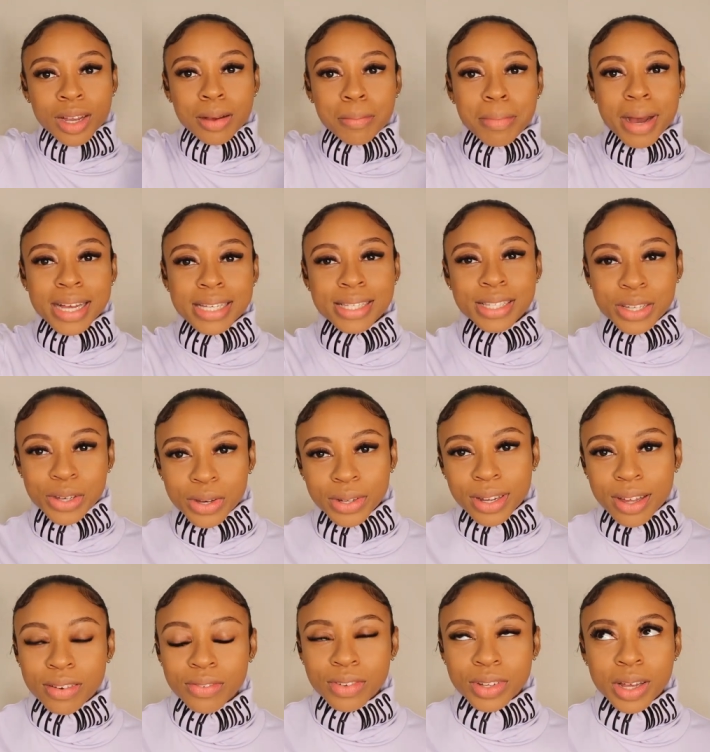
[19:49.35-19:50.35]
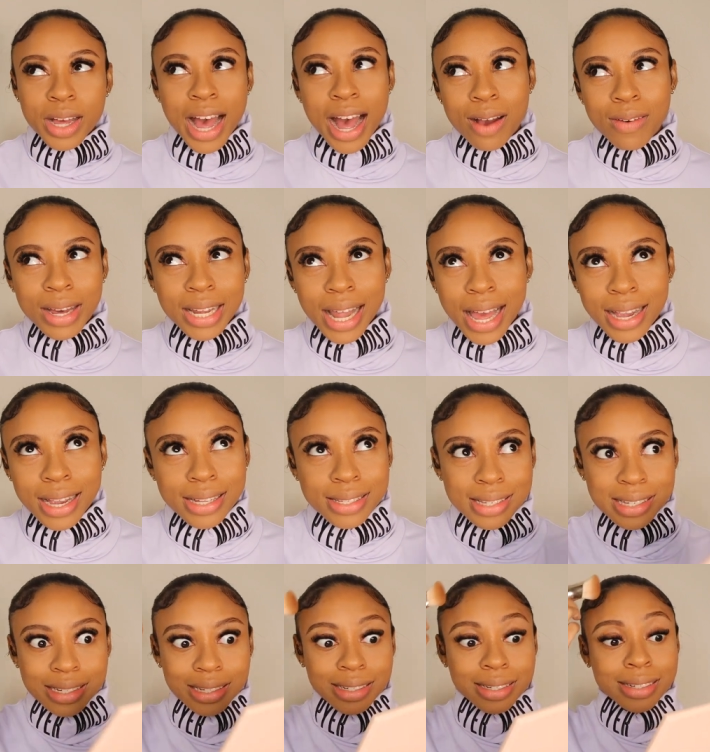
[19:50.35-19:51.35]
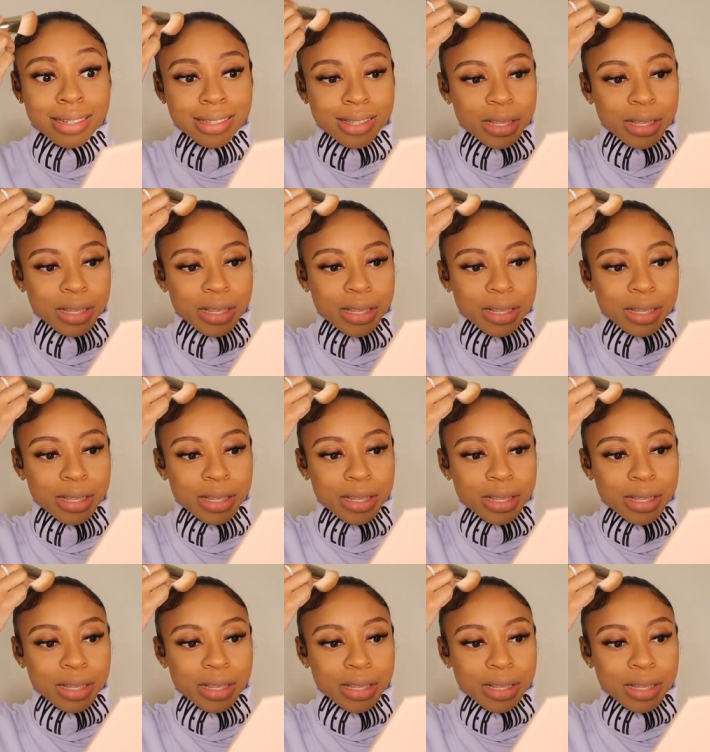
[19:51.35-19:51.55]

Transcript: my skill level and how I like it to look.